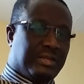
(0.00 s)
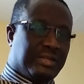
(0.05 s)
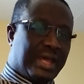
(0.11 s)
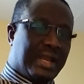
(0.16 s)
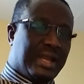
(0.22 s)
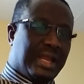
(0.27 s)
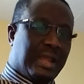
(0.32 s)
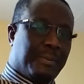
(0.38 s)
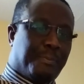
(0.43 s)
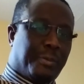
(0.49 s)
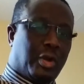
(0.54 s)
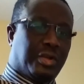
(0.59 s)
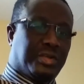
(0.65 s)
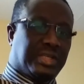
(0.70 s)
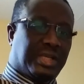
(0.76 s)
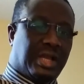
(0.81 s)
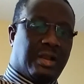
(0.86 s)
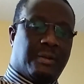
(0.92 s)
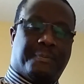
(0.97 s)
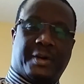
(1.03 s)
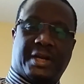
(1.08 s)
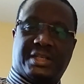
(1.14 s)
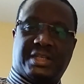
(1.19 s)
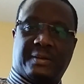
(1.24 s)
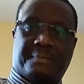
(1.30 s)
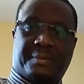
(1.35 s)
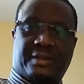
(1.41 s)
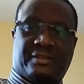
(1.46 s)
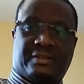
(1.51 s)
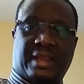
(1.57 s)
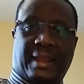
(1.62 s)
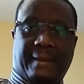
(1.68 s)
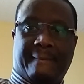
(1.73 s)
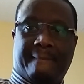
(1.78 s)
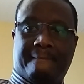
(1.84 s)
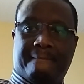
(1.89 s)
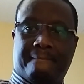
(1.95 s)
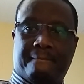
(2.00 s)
than a political party per se.